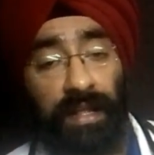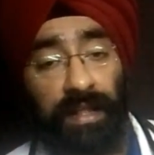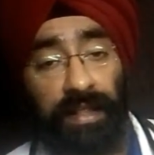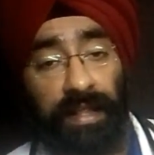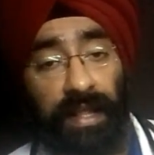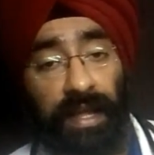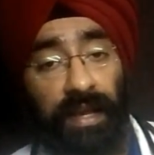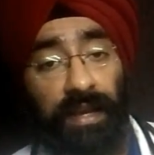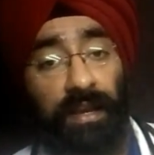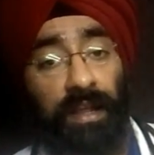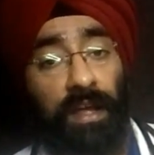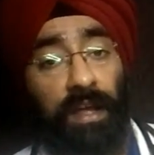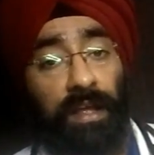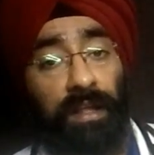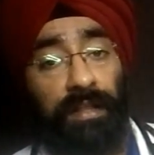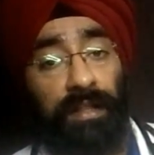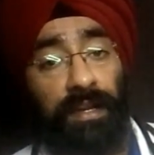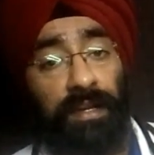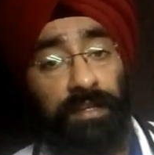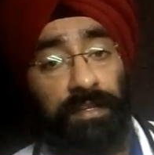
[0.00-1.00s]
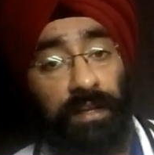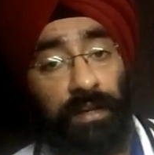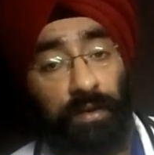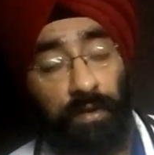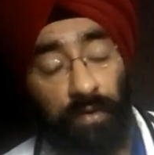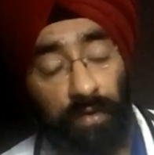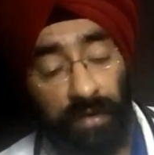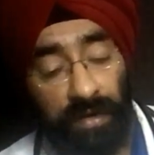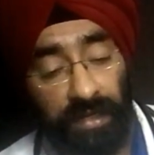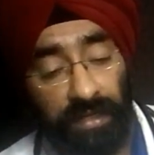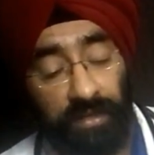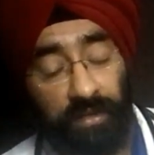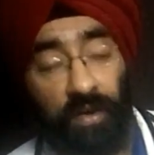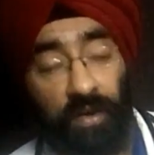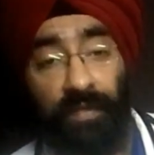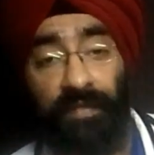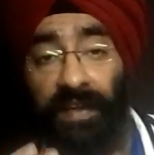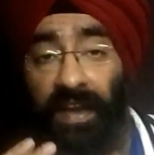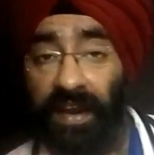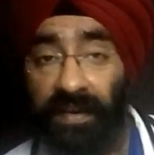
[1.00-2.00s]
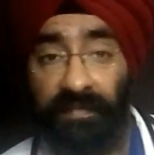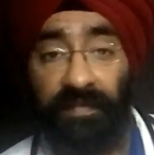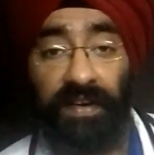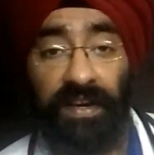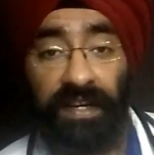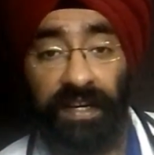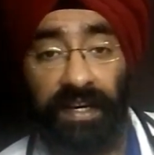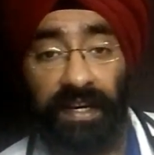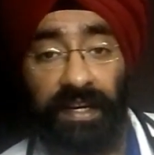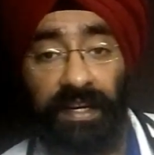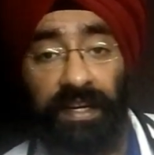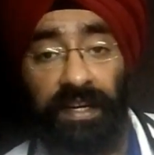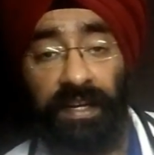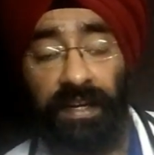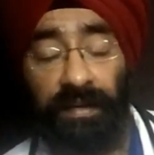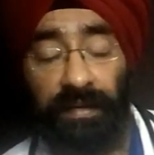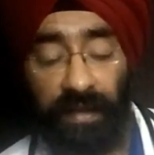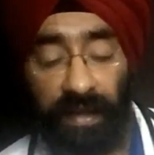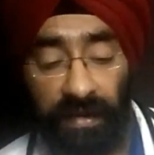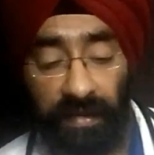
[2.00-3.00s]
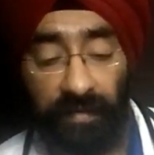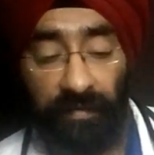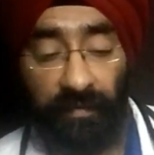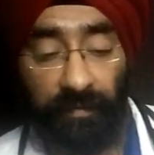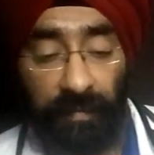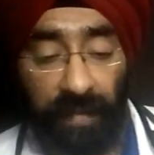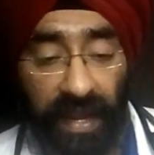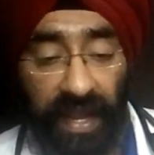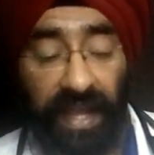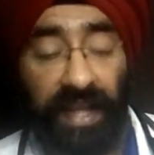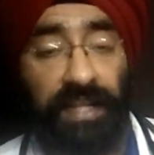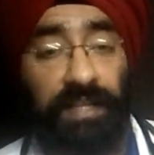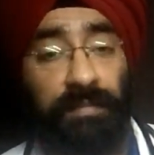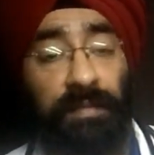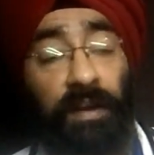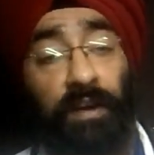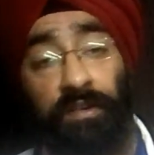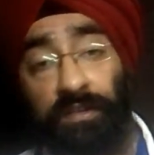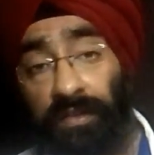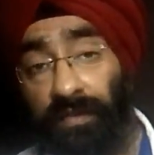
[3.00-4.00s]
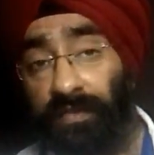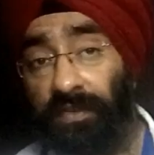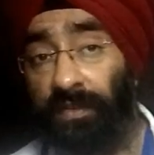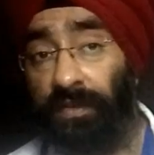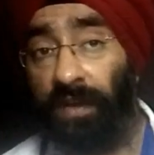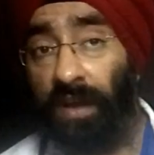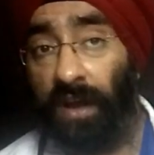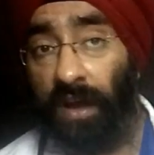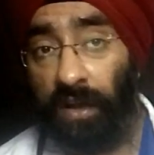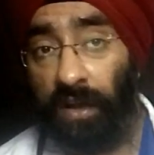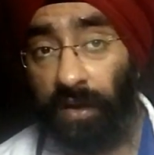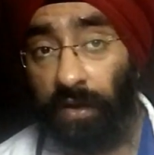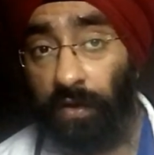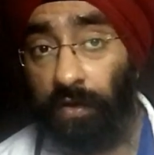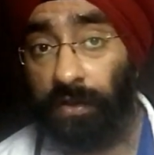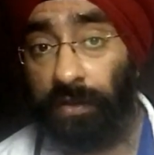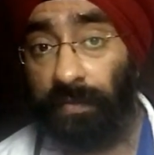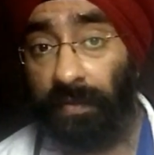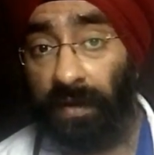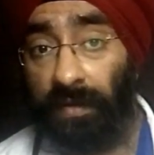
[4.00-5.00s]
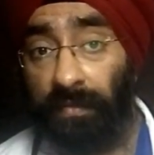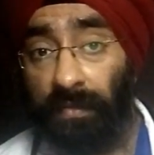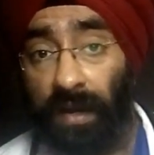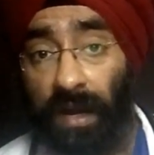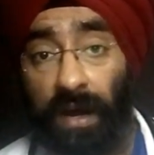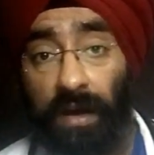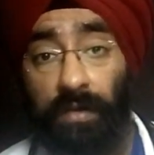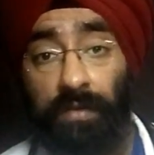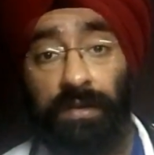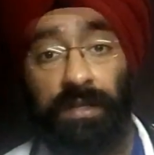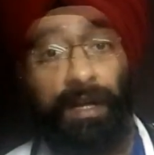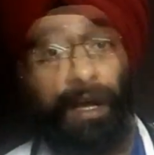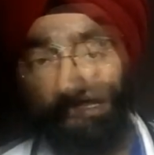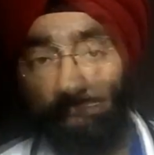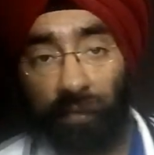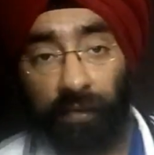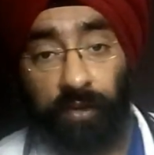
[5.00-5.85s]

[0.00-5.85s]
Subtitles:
Then there is a low risk of infertility in males because of low sperm counts.